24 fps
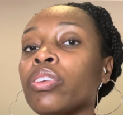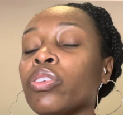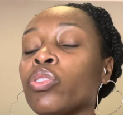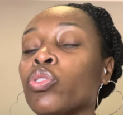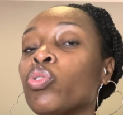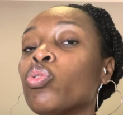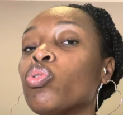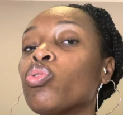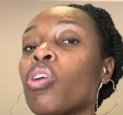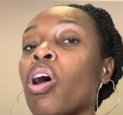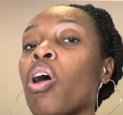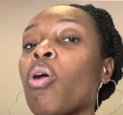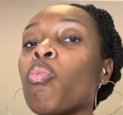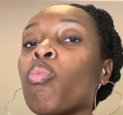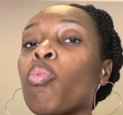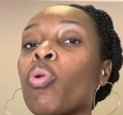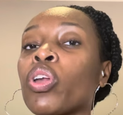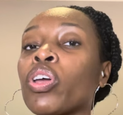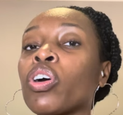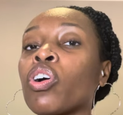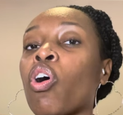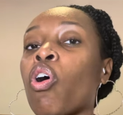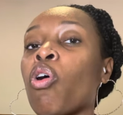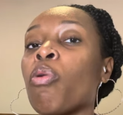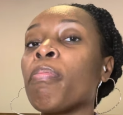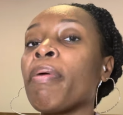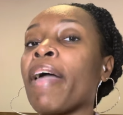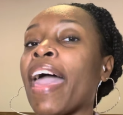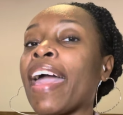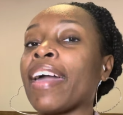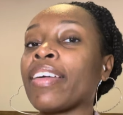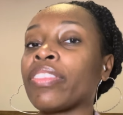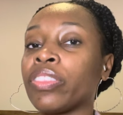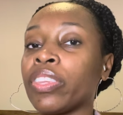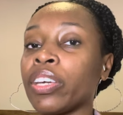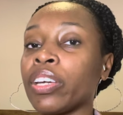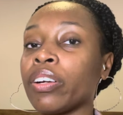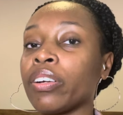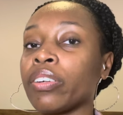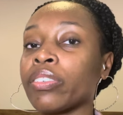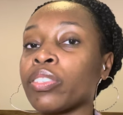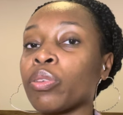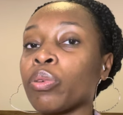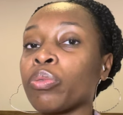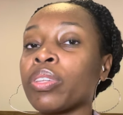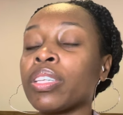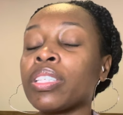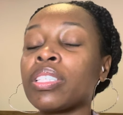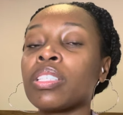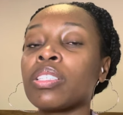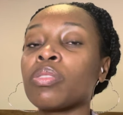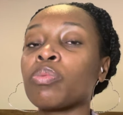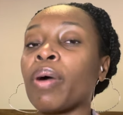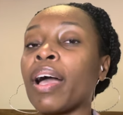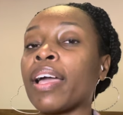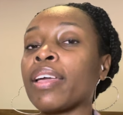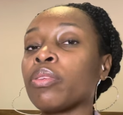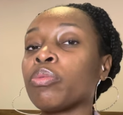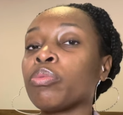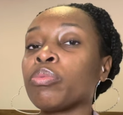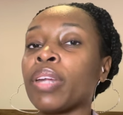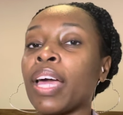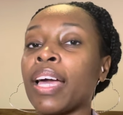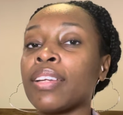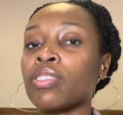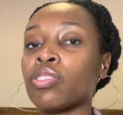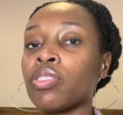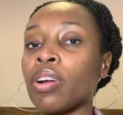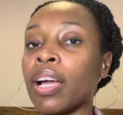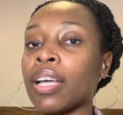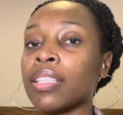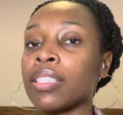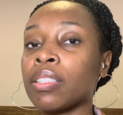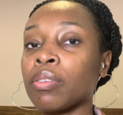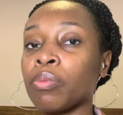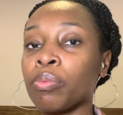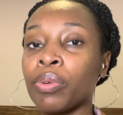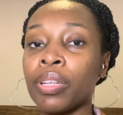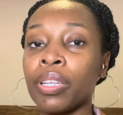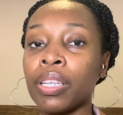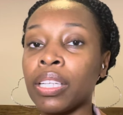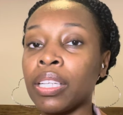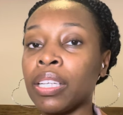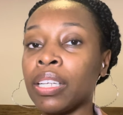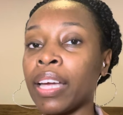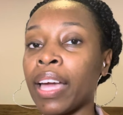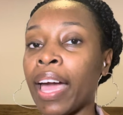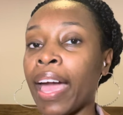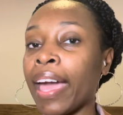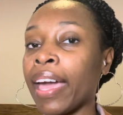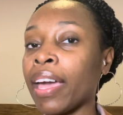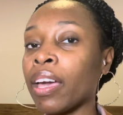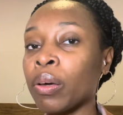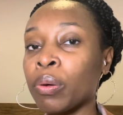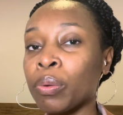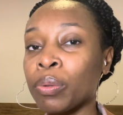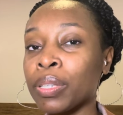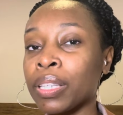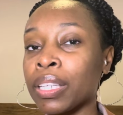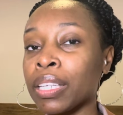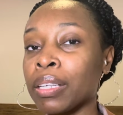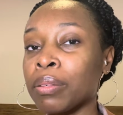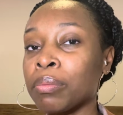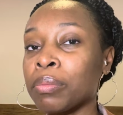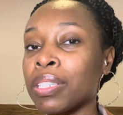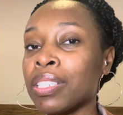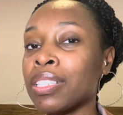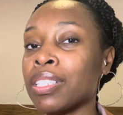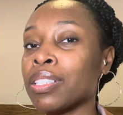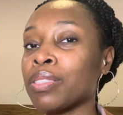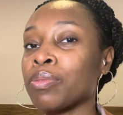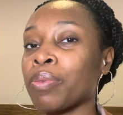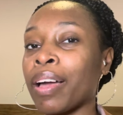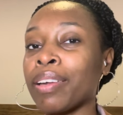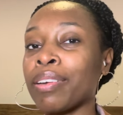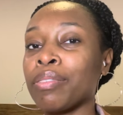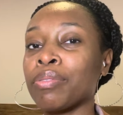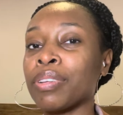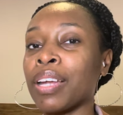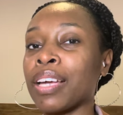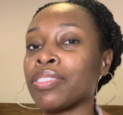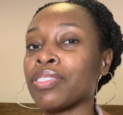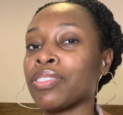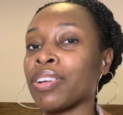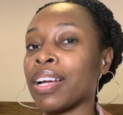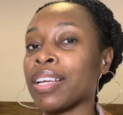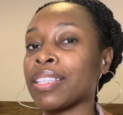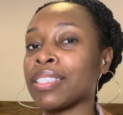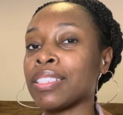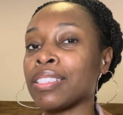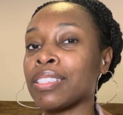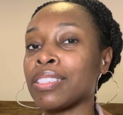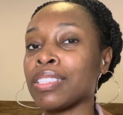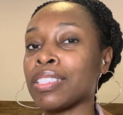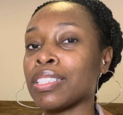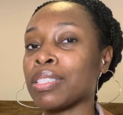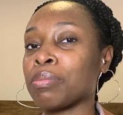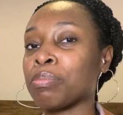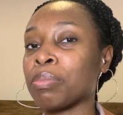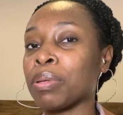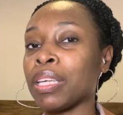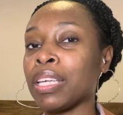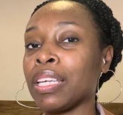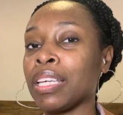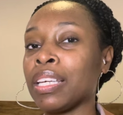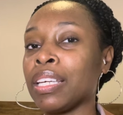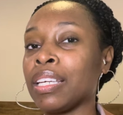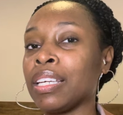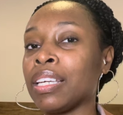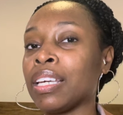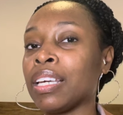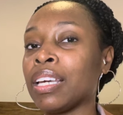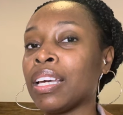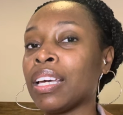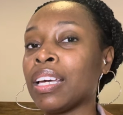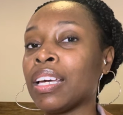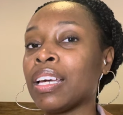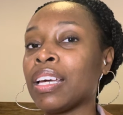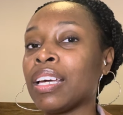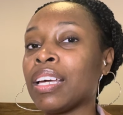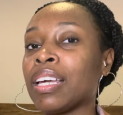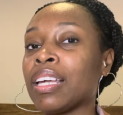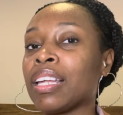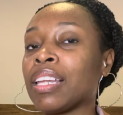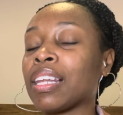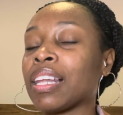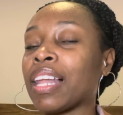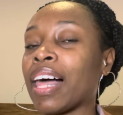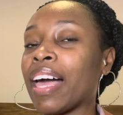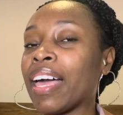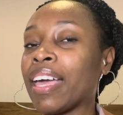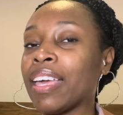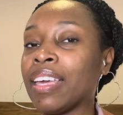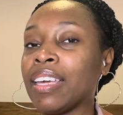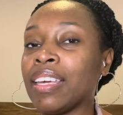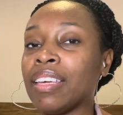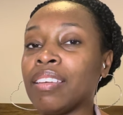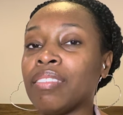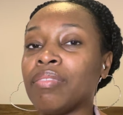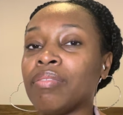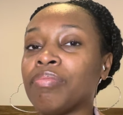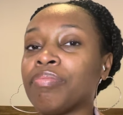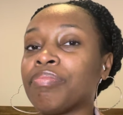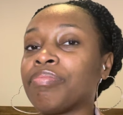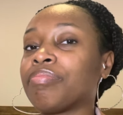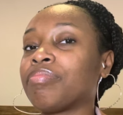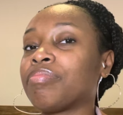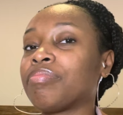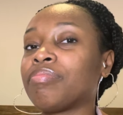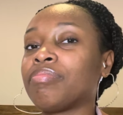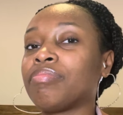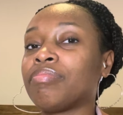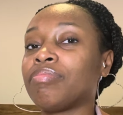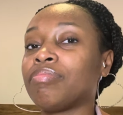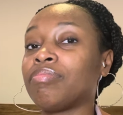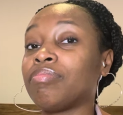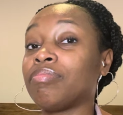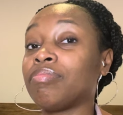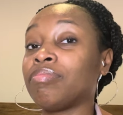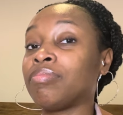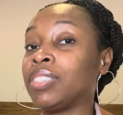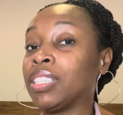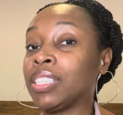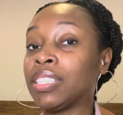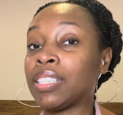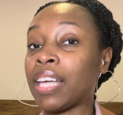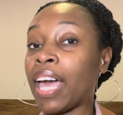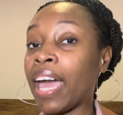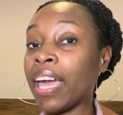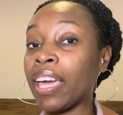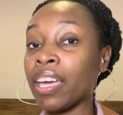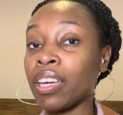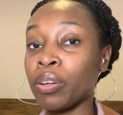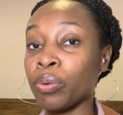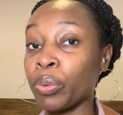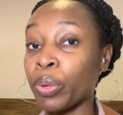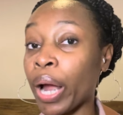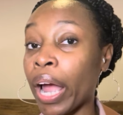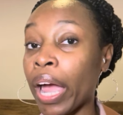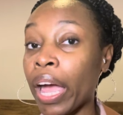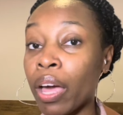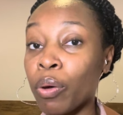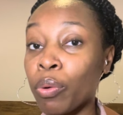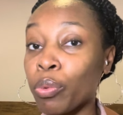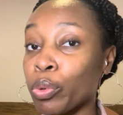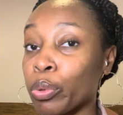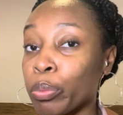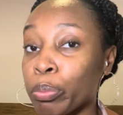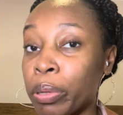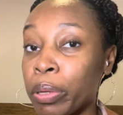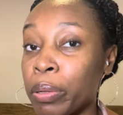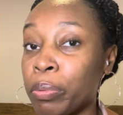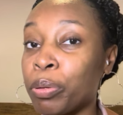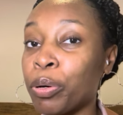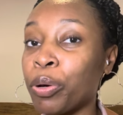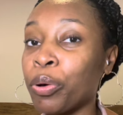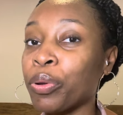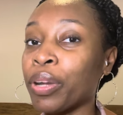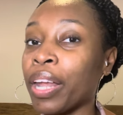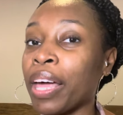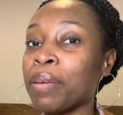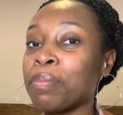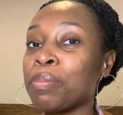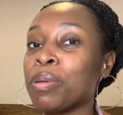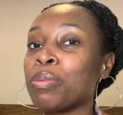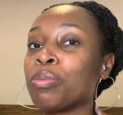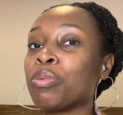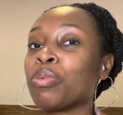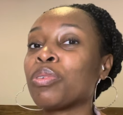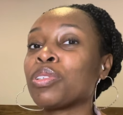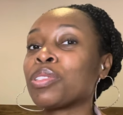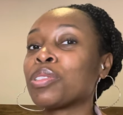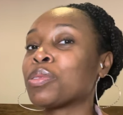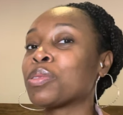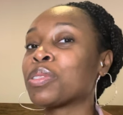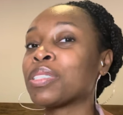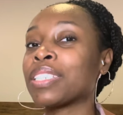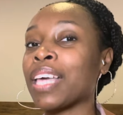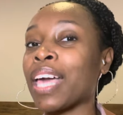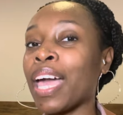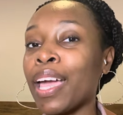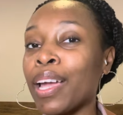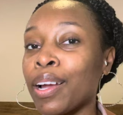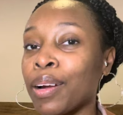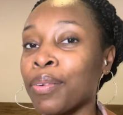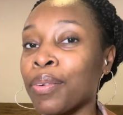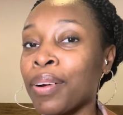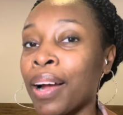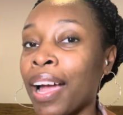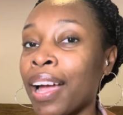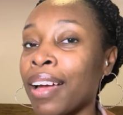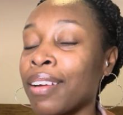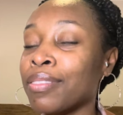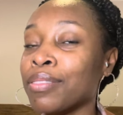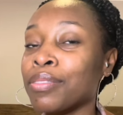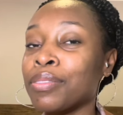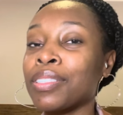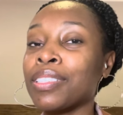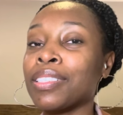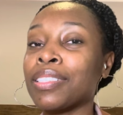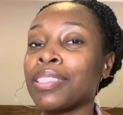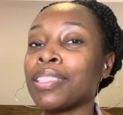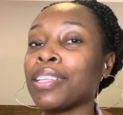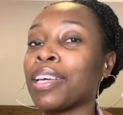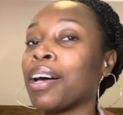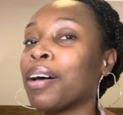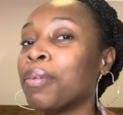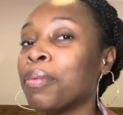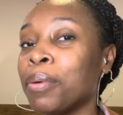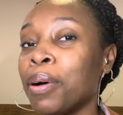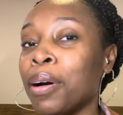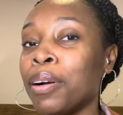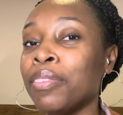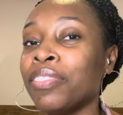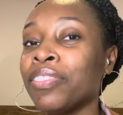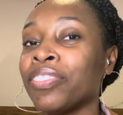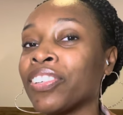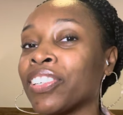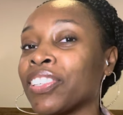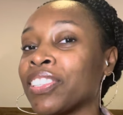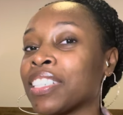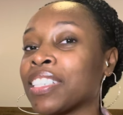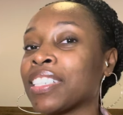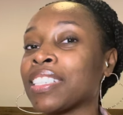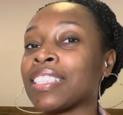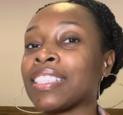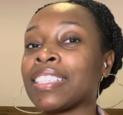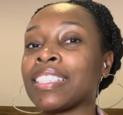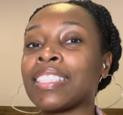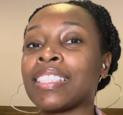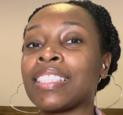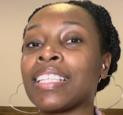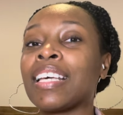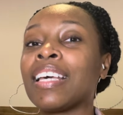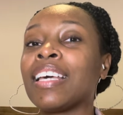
you don't want to go back there. So this is why you're not trying to really hang with them. This is why you're not trying to just be like just hanging around with people. Like, people want you to just hang around, just come over, just